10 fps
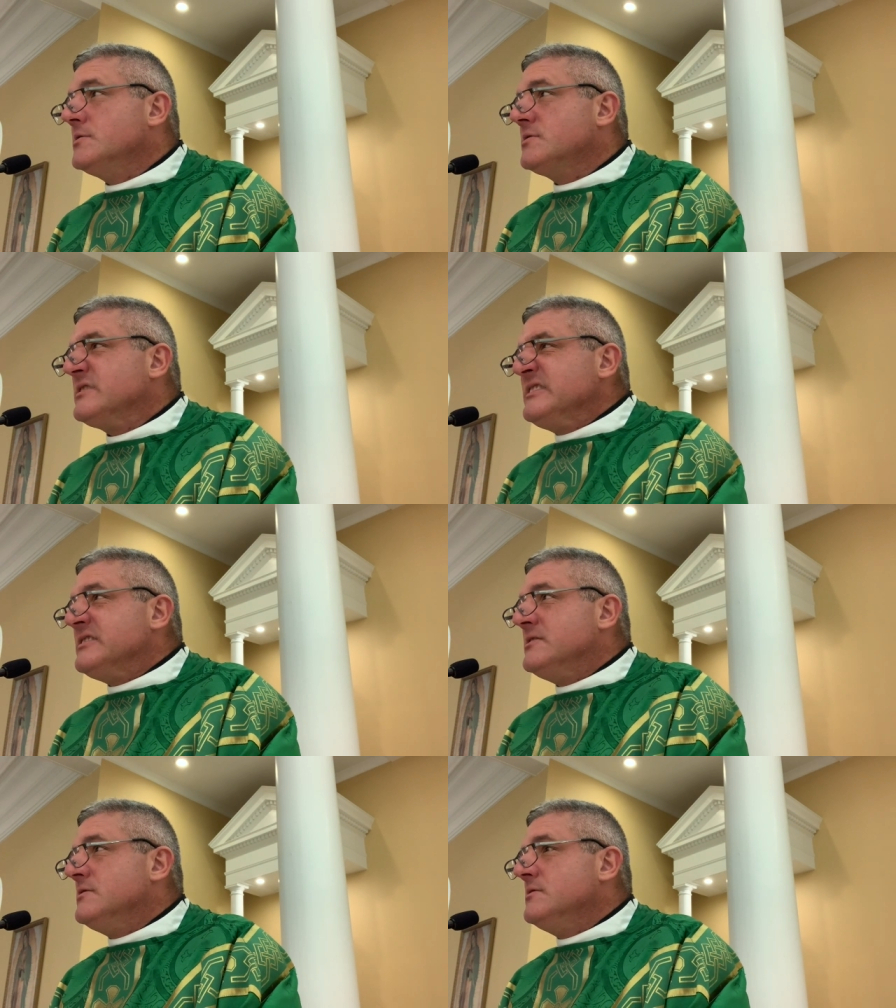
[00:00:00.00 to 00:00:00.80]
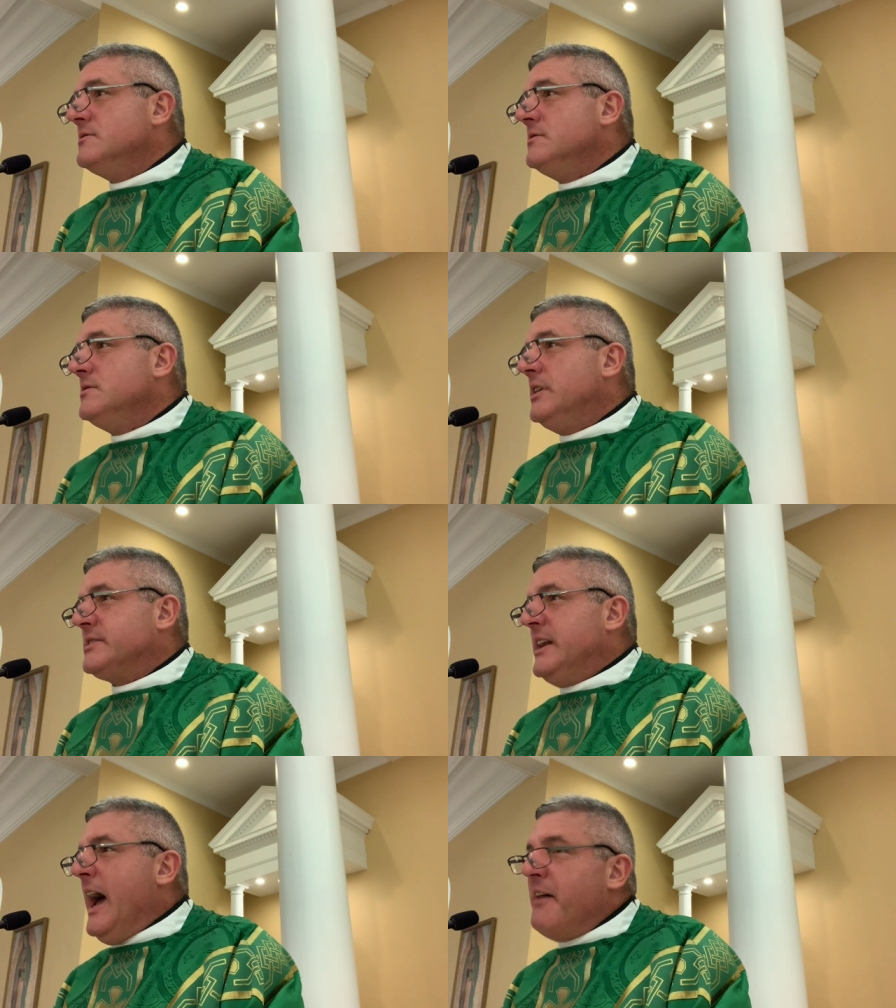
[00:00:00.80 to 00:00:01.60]
He
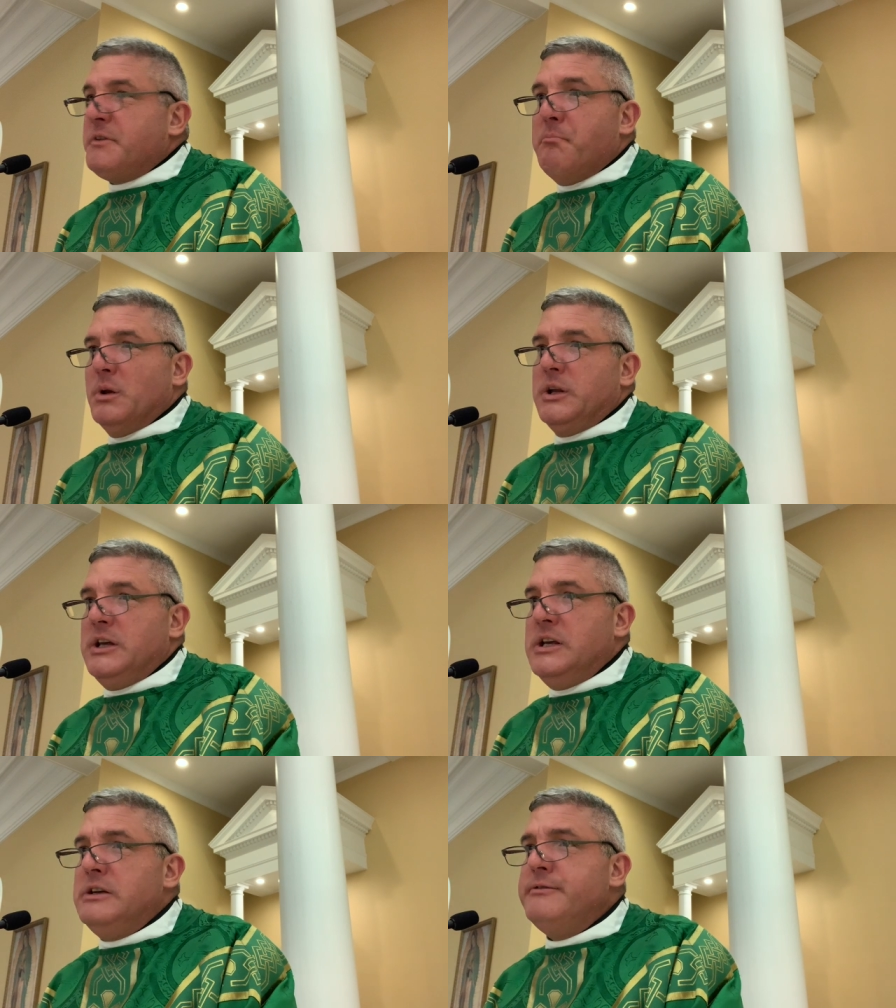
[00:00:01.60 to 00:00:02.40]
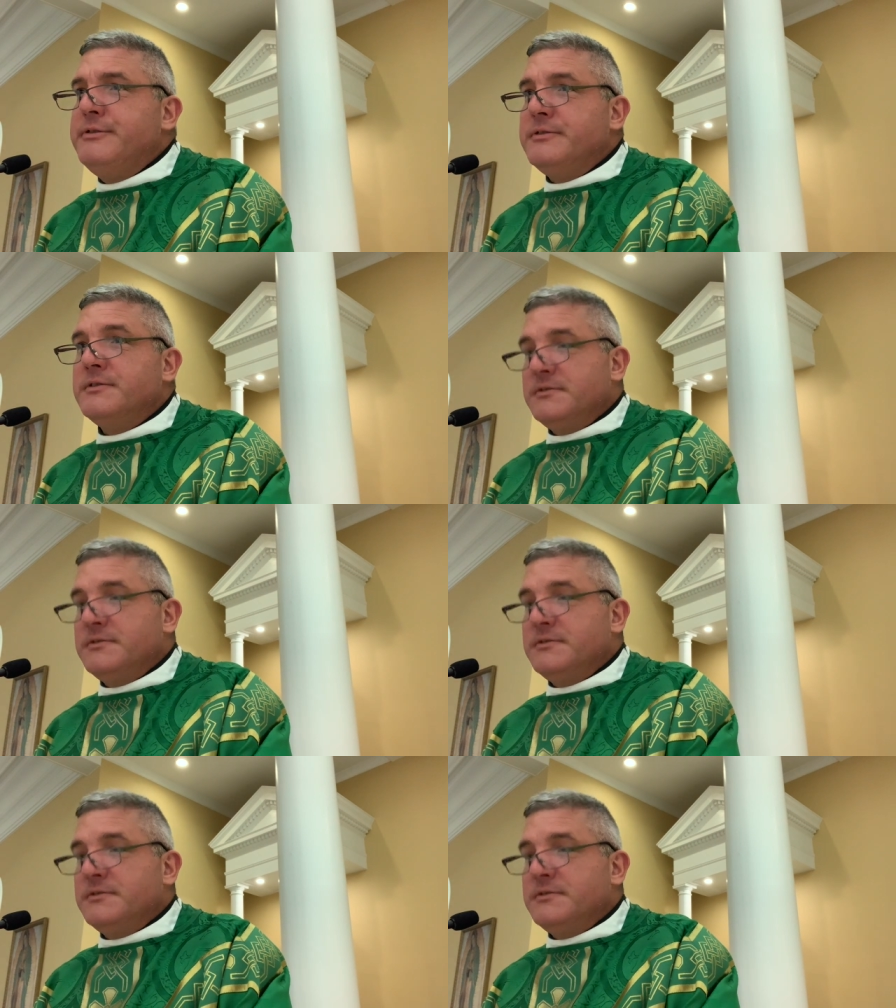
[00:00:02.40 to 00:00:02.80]
doesn't have to believe.